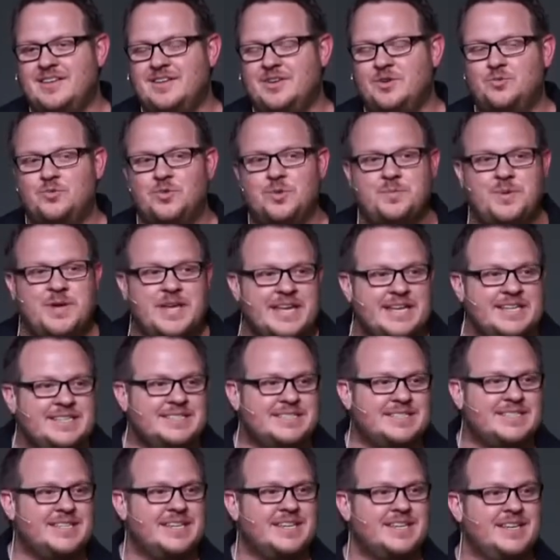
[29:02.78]
Repent
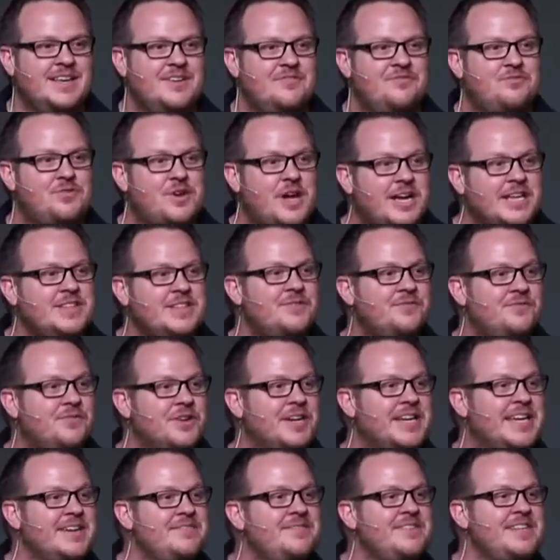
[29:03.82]
Find the
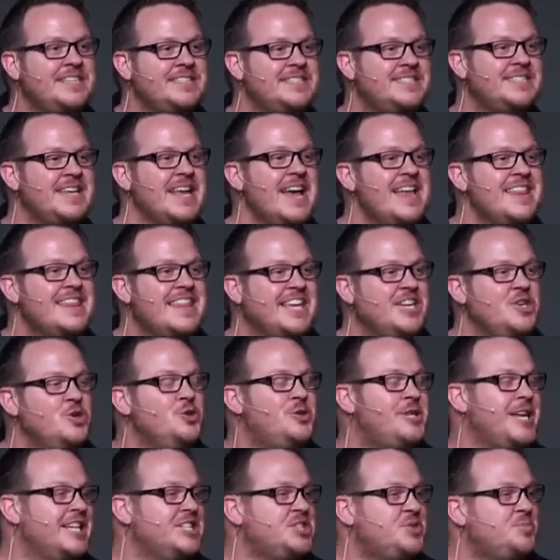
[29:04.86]
forgiveness that you
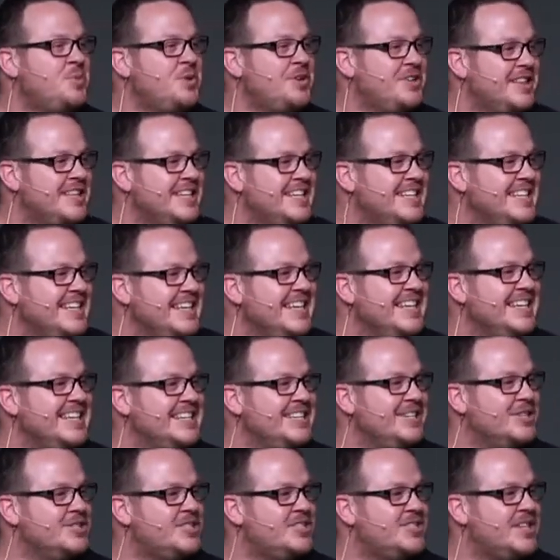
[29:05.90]
desperately need in
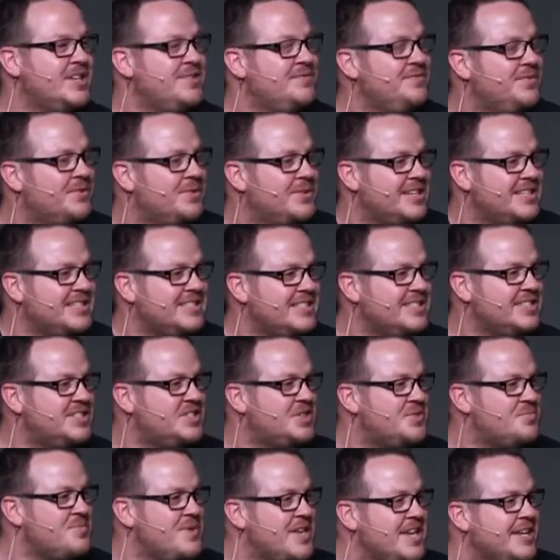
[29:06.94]
your sinfulness and
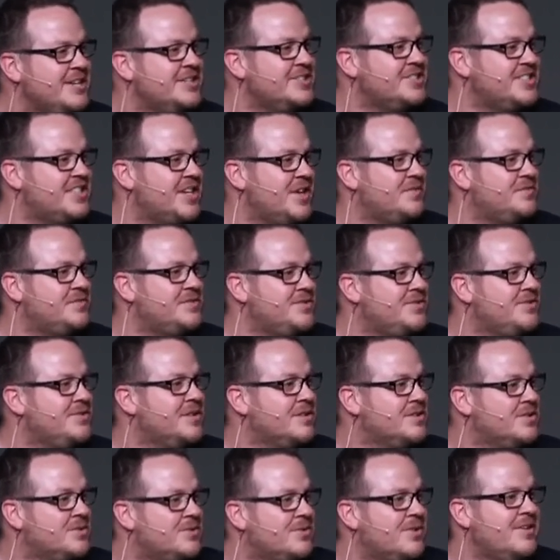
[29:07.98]
submit yourself to the
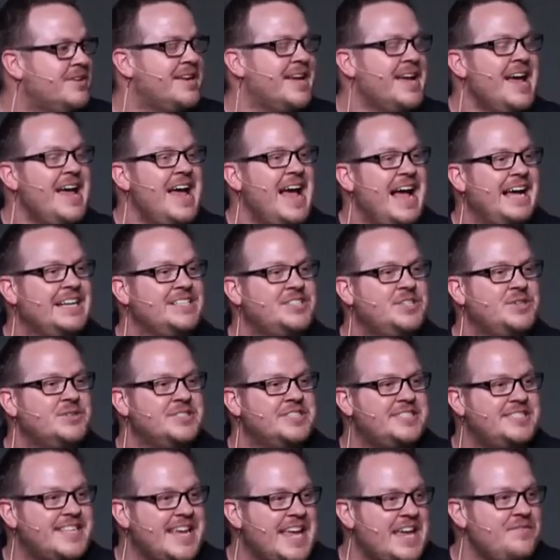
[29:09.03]
Lord as your
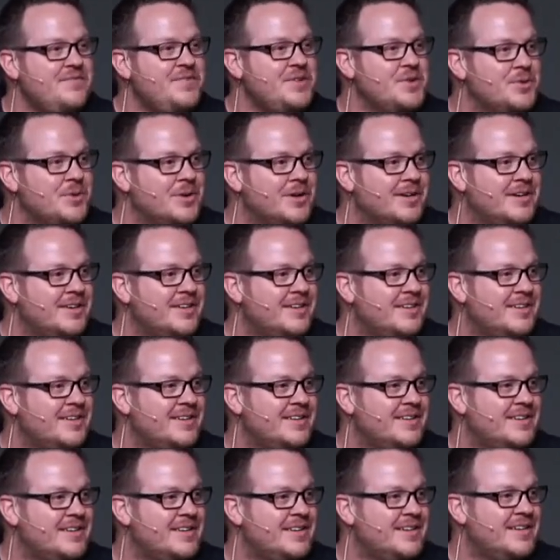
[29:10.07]
Savior
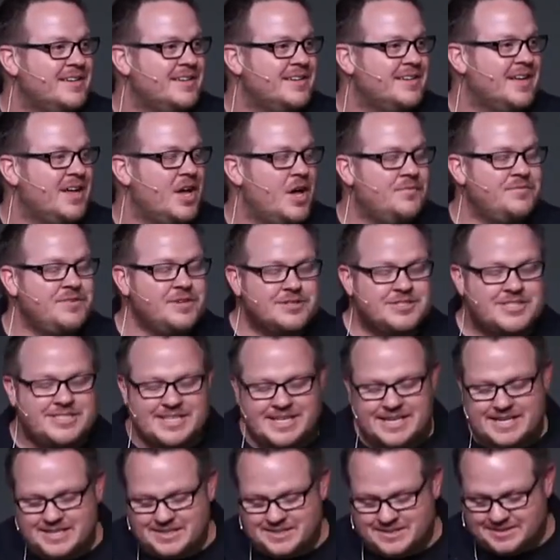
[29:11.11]
of your
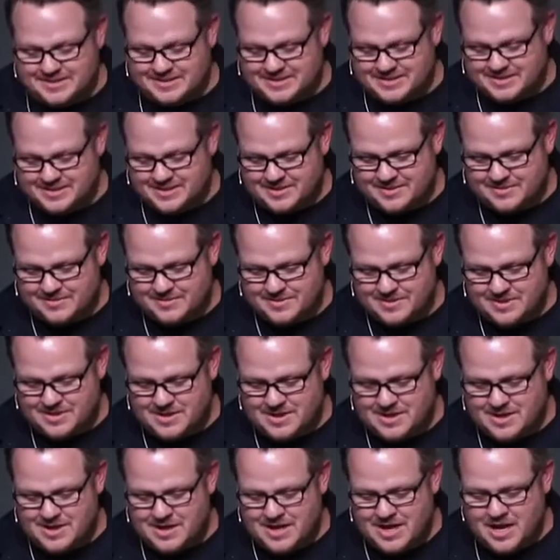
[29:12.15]
sins.
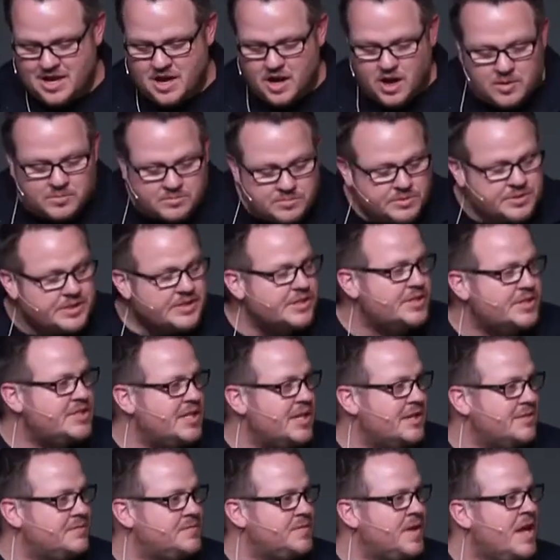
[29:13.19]
And humble
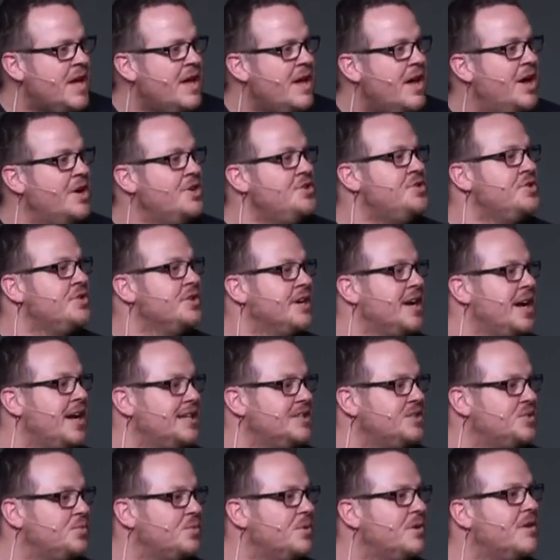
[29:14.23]
yourself under
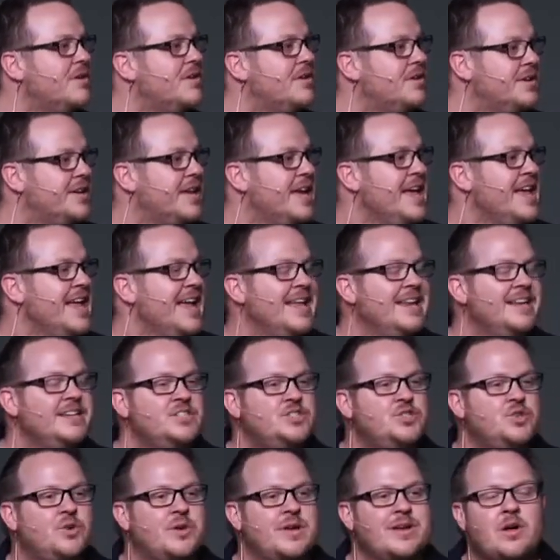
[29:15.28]
God's word and
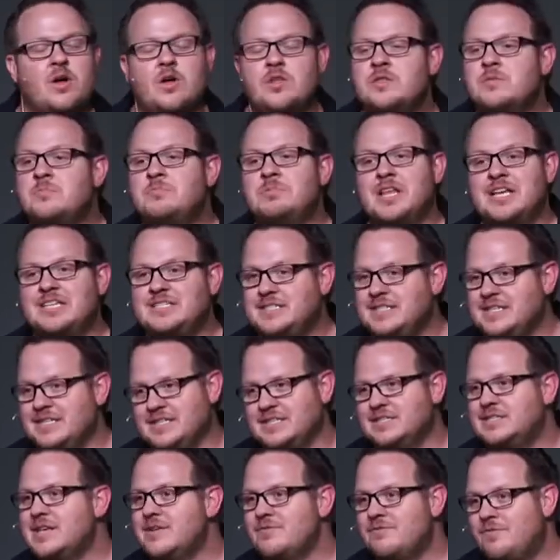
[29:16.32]
enjoy all the
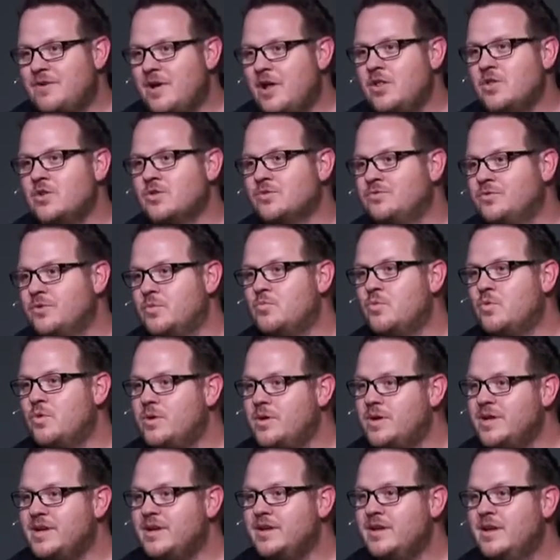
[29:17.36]
blessings that follow from
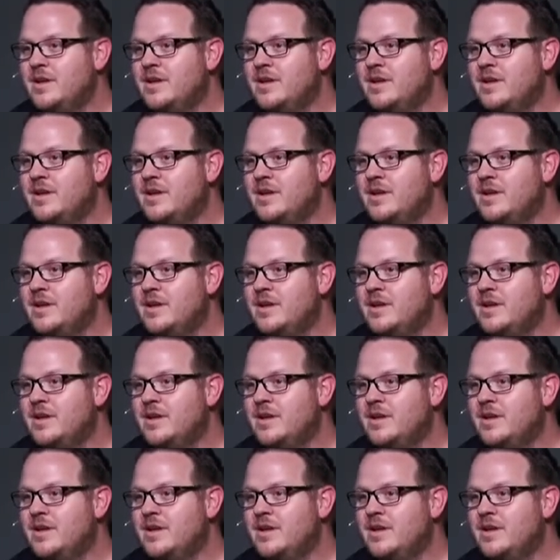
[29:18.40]
one